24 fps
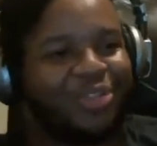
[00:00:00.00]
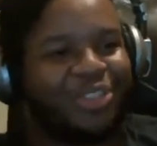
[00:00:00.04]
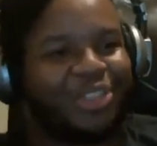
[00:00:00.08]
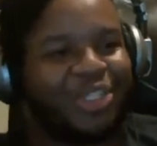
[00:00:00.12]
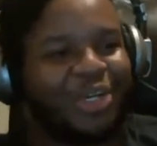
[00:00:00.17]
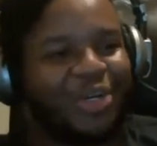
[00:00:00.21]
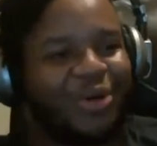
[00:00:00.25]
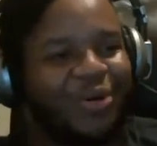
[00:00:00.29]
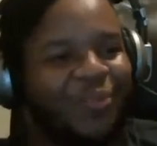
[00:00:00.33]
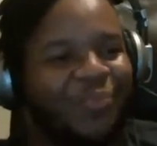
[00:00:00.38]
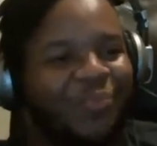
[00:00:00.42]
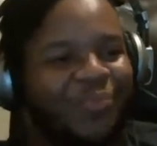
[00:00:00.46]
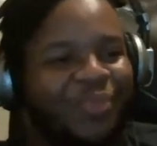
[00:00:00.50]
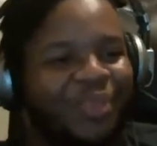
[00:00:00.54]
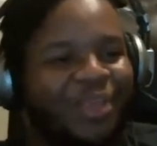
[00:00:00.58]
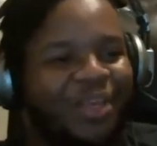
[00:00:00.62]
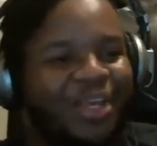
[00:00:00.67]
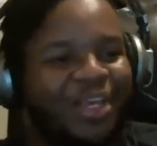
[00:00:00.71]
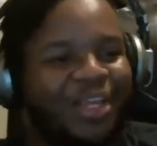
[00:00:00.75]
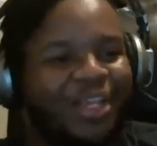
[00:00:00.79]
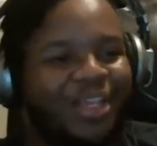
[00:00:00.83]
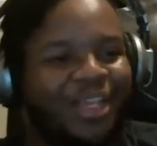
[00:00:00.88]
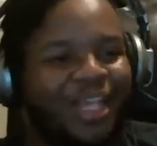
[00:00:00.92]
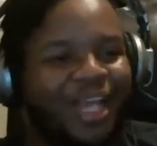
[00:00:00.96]
So
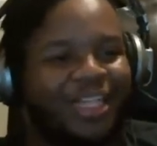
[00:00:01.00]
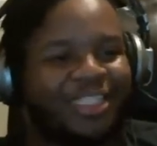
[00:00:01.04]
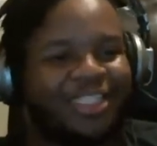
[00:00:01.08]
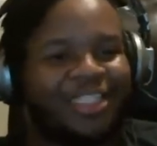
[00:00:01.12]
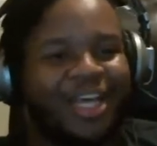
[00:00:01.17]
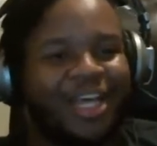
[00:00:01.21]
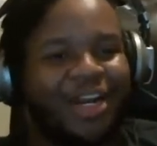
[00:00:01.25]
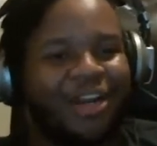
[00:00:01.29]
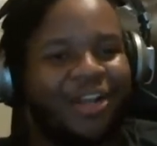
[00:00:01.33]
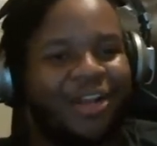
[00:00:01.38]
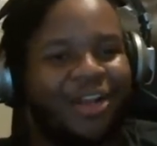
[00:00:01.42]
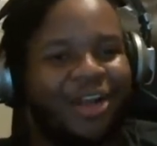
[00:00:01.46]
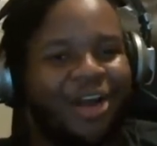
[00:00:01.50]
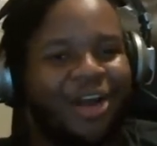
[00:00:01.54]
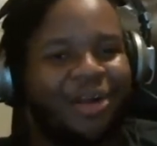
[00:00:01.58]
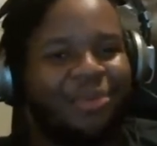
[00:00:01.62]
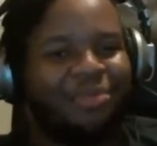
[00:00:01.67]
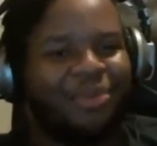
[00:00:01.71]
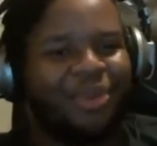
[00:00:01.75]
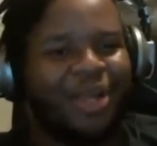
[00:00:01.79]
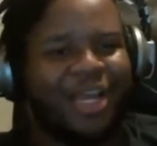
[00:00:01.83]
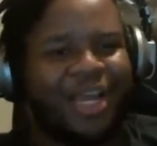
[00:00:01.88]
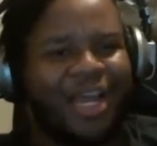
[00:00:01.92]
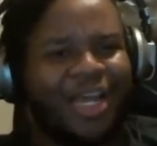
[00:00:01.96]
that's not a long
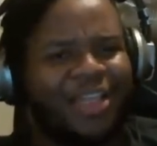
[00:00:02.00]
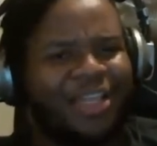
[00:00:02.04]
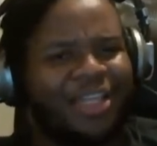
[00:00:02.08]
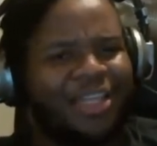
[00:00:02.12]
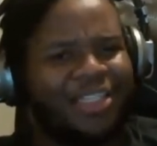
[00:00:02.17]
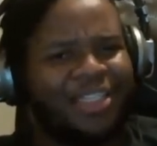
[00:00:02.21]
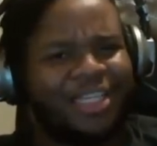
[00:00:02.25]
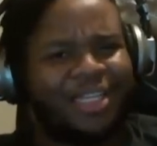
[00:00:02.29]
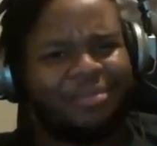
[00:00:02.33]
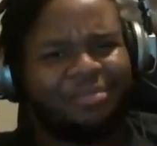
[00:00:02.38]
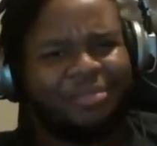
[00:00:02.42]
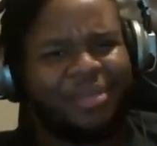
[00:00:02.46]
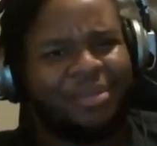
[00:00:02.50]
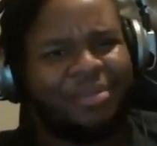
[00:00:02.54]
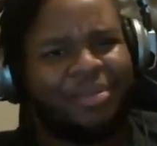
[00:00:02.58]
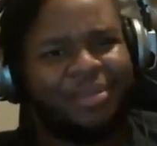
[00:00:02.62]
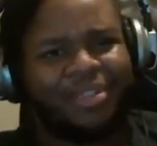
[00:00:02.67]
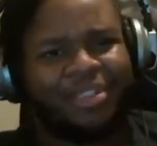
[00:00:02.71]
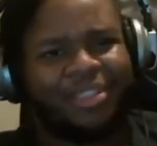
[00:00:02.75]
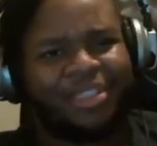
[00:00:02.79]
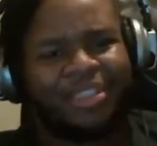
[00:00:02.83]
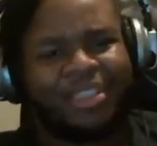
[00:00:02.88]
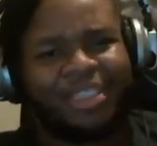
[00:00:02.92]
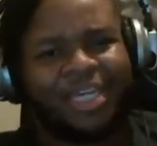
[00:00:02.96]
play. I think it's like maybe
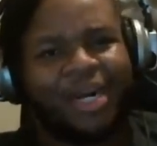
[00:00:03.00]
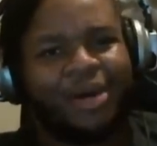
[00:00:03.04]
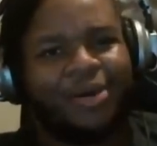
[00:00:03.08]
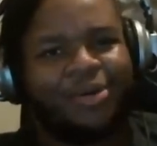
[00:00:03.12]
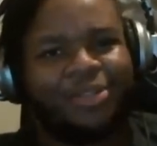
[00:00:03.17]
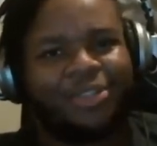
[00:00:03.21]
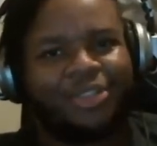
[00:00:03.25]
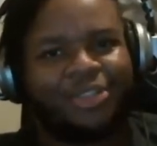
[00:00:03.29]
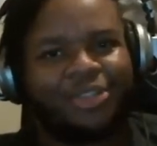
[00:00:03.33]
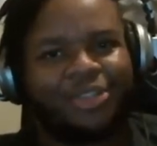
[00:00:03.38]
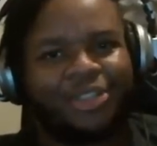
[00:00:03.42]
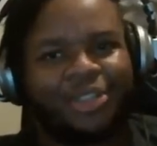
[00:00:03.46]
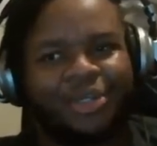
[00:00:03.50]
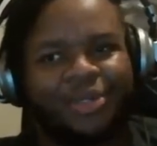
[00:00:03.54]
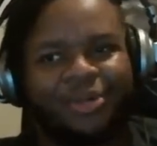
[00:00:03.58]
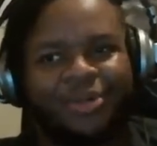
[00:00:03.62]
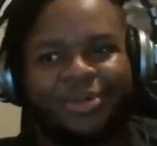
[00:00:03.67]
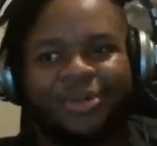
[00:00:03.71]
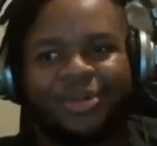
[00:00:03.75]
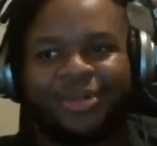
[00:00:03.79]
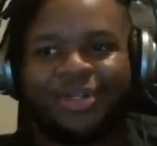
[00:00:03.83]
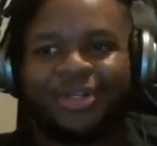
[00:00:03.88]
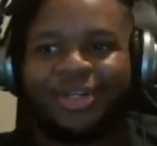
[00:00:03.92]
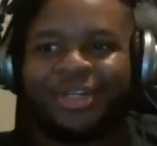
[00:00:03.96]
six hours or so
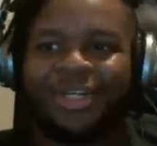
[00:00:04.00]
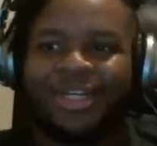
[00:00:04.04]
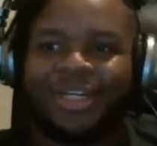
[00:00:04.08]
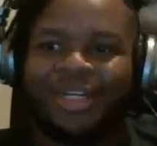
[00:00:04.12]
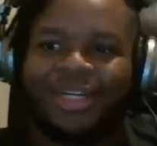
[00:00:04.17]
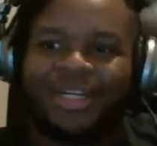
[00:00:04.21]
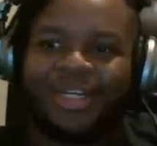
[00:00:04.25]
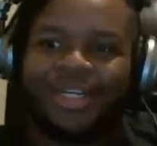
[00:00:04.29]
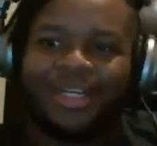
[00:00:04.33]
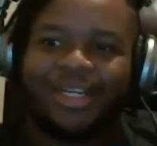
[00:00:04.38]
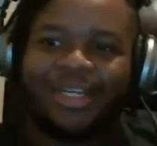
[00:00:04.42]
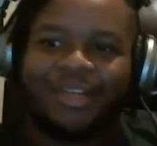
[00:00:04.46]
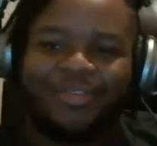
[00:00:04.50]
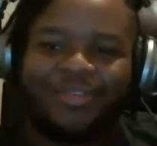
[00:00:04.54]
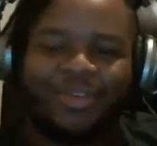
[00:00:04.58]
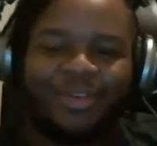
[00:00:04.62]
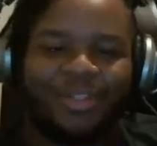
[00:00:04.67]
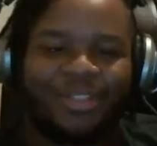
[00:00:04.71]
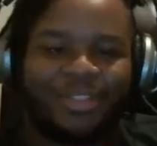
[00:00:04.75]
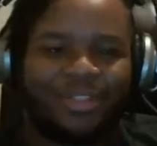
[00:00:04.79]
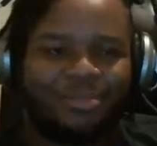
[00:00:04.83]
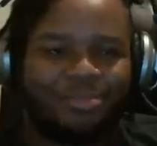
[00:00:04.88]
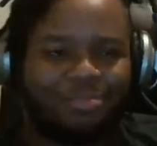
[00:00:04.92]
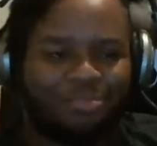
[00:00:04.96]
if you
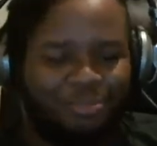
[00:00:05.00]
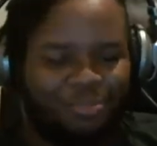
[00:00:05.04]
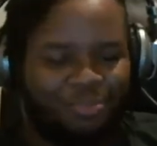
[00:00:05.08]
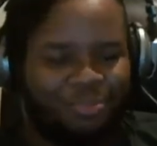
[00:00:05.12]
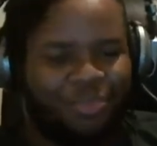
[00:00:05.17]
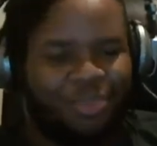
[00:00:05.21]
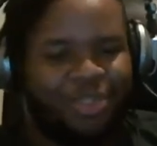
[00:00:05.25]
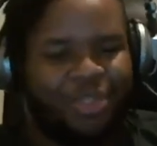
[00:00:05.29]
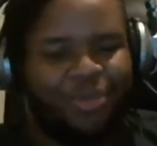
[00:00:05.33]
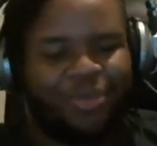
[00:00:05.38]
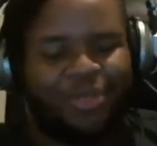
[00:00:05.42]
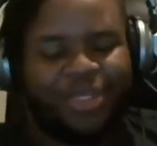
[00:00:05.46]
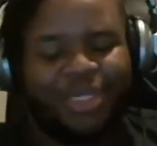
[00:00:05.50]
just you know mm.